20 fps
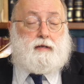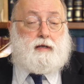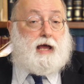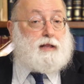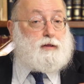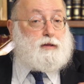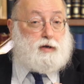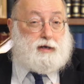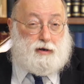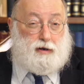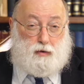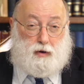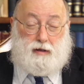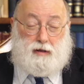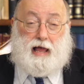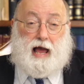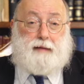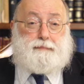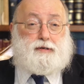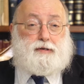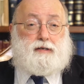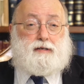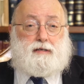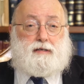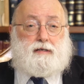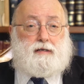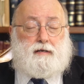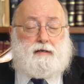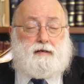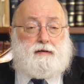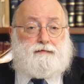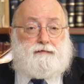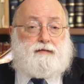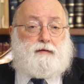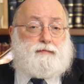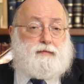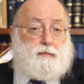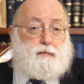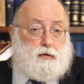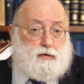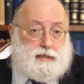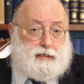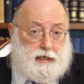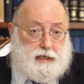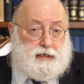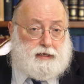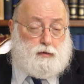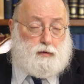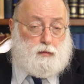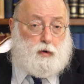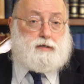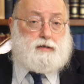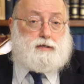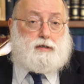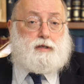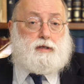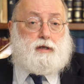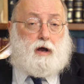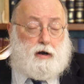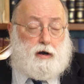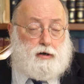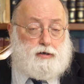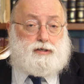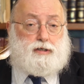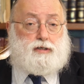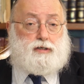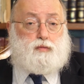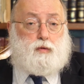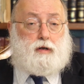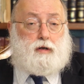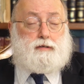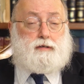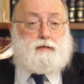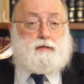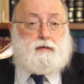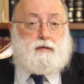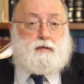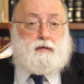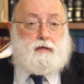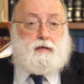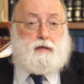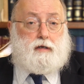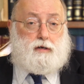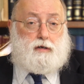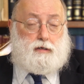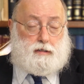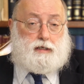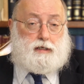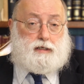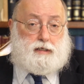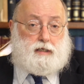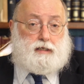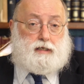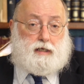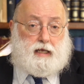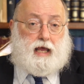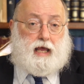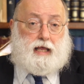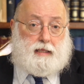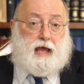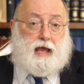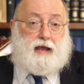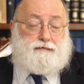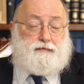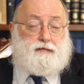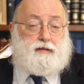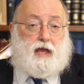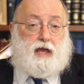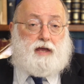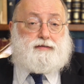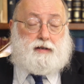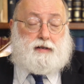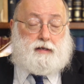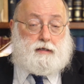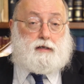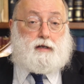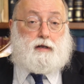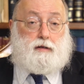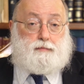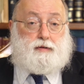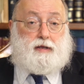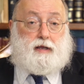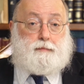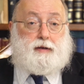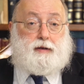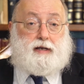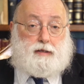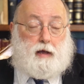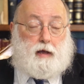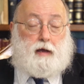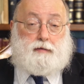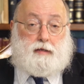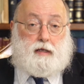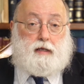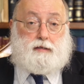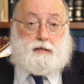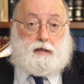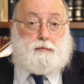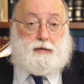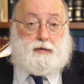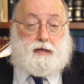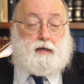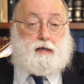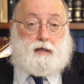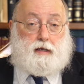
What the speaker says: And look at all options, from the most lenient ones to the harshest ones. Because this is, again, life and death, and it could be